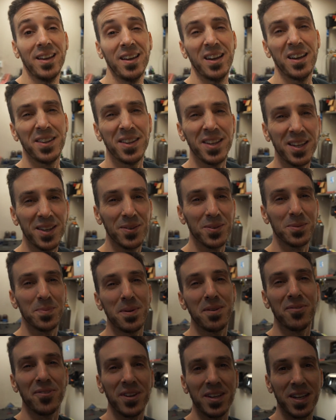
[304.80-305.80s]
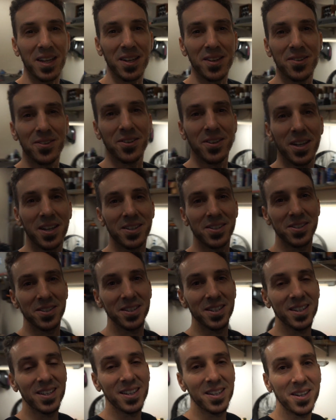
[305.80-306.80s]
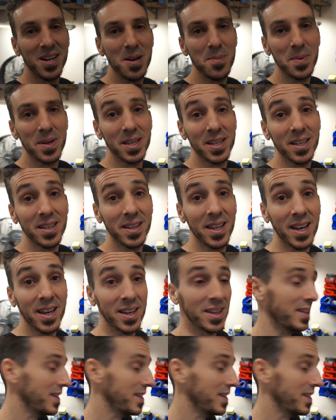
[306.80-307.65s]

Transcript: I think it was my friend Andrew actually, commented that